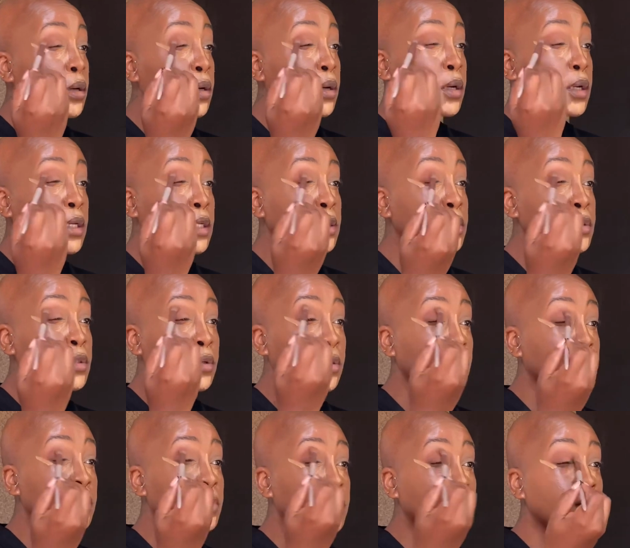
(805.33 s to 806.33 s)
I need to
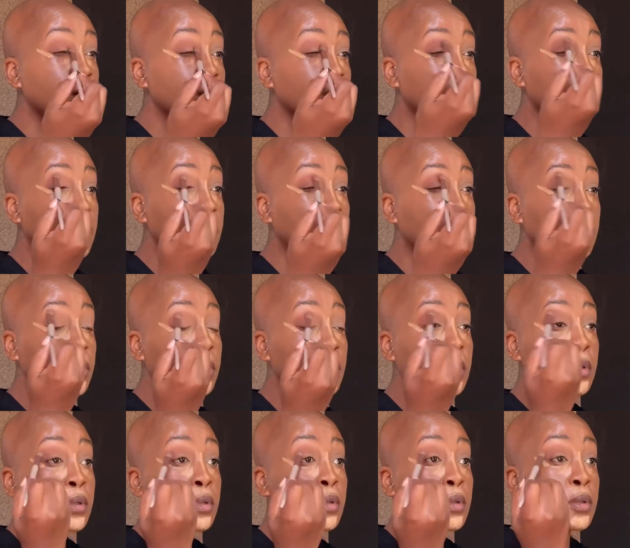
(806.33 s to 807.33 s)
go to,
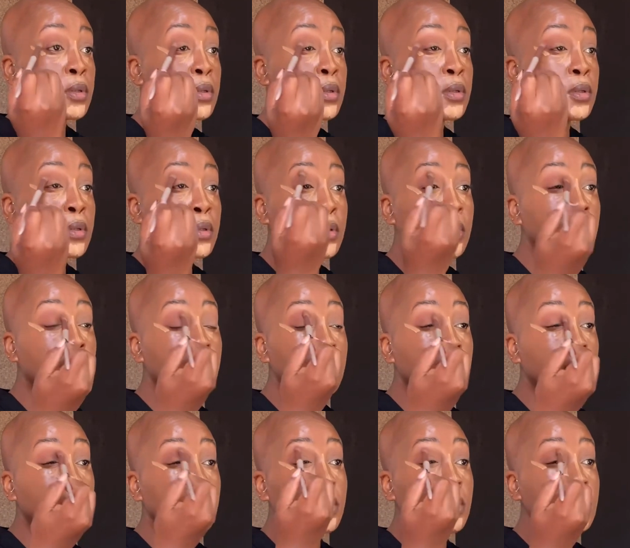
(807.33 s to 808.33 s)

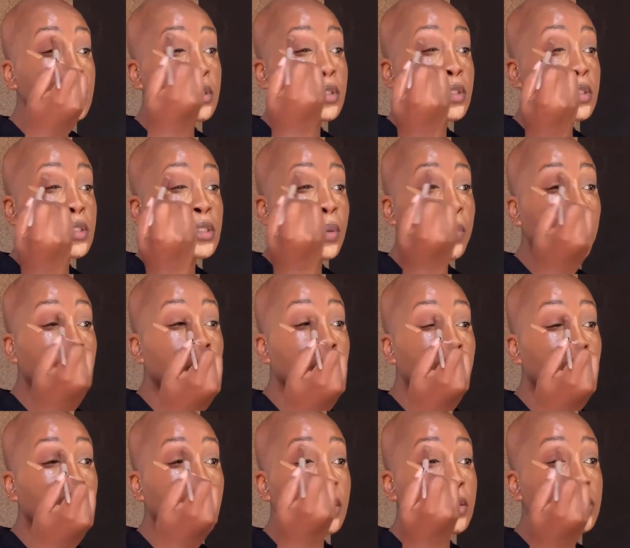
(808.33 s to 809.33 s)
there's somewhere
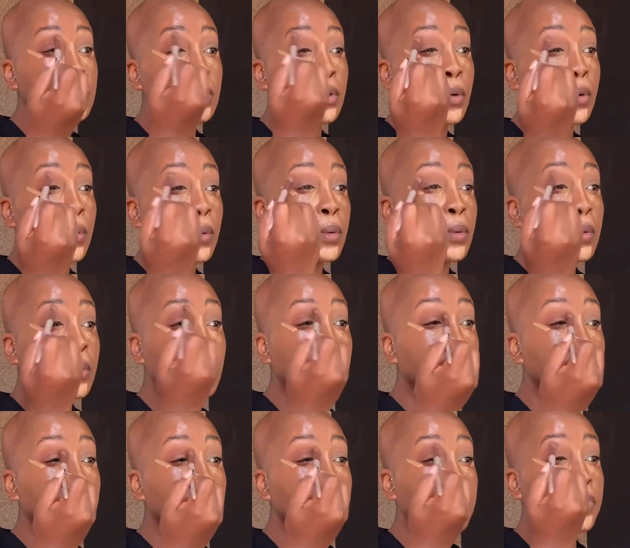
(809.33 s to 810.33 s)
that I need to go
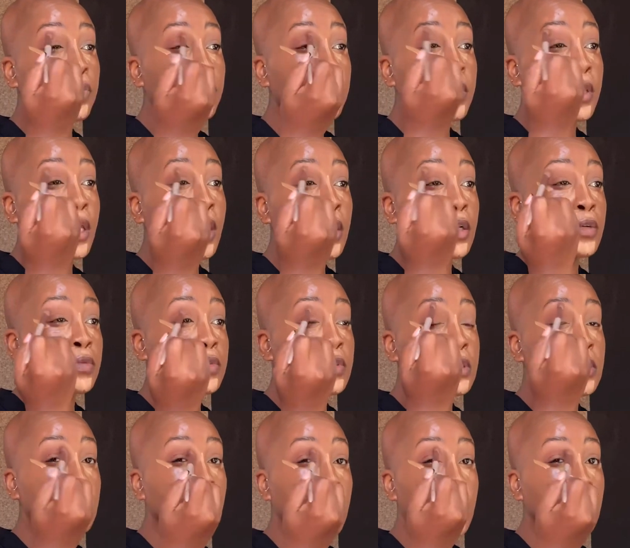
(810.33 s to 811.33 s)
before the end of the
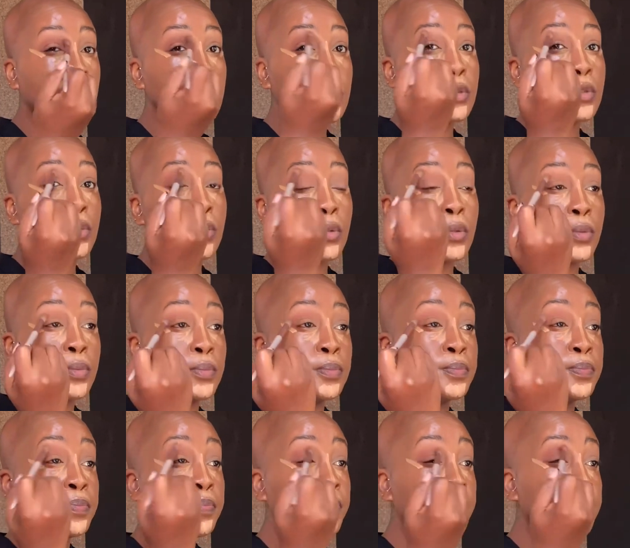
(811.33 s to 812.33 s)
day. So
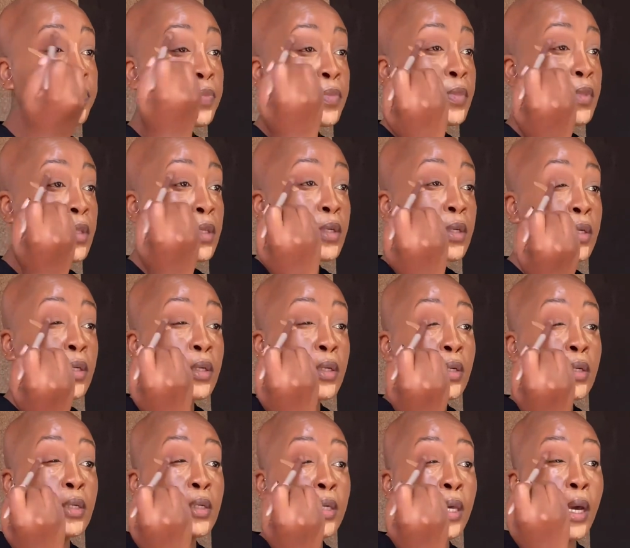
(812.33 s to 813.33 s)

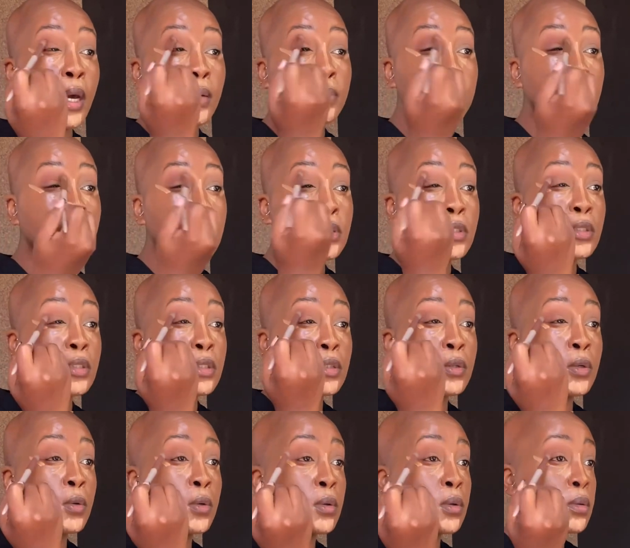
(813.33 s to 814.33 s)
yeah, I'm just gonna
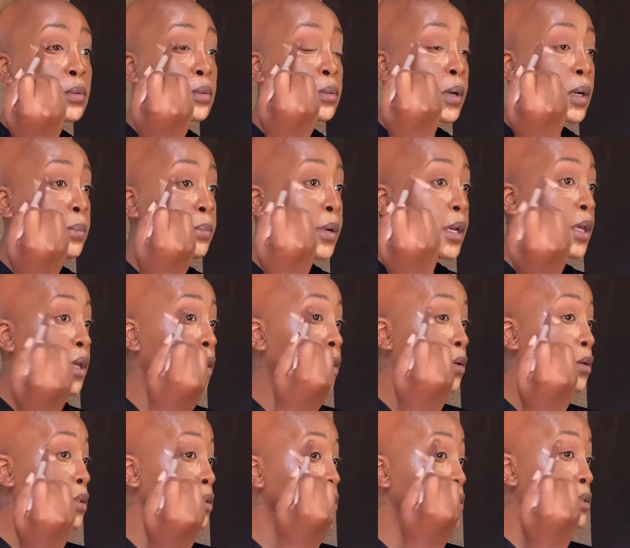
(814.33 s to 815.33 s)
go run my
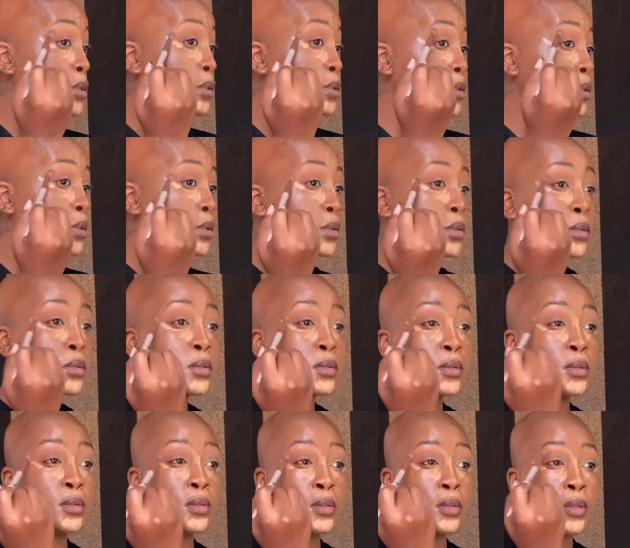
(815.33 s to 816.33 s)
errands
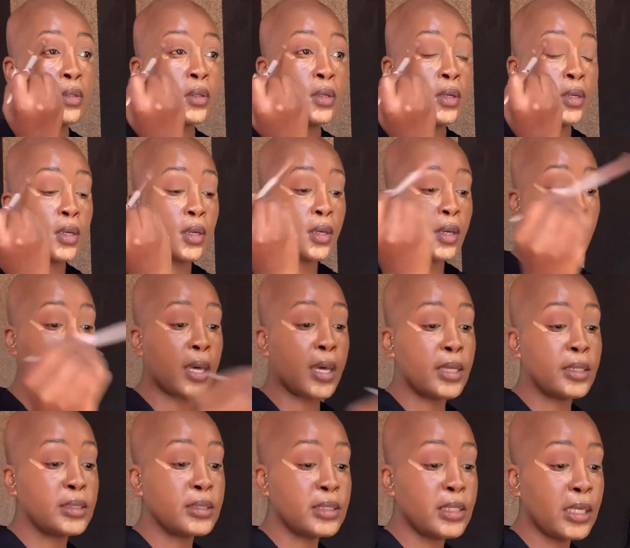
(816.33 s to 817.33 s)

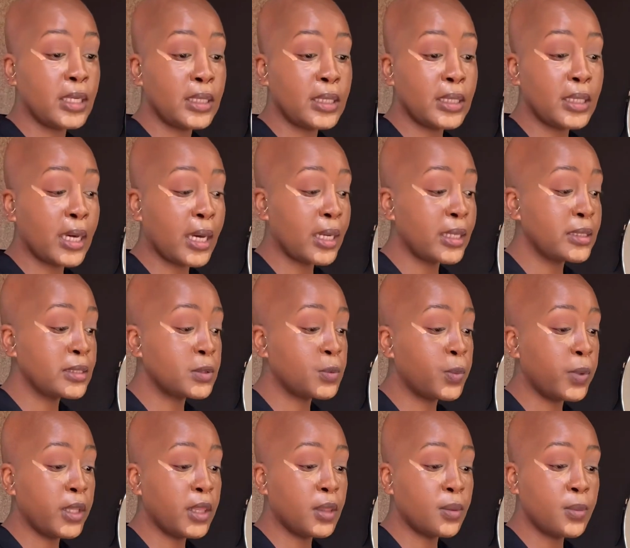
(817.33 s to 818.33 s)
and take you guys
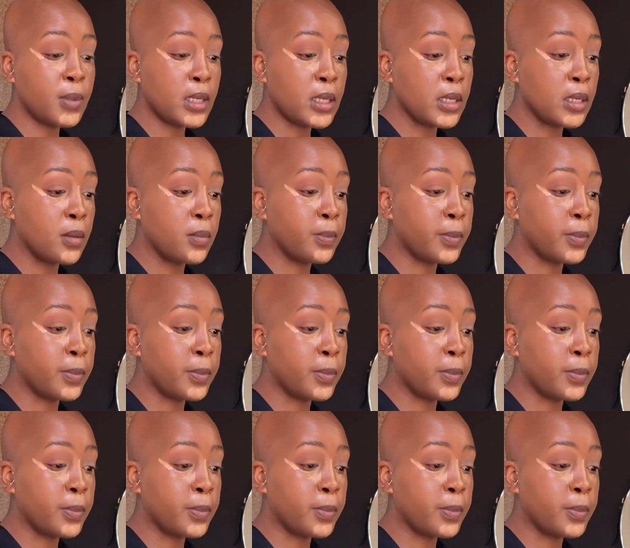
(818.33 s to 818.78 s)
with me.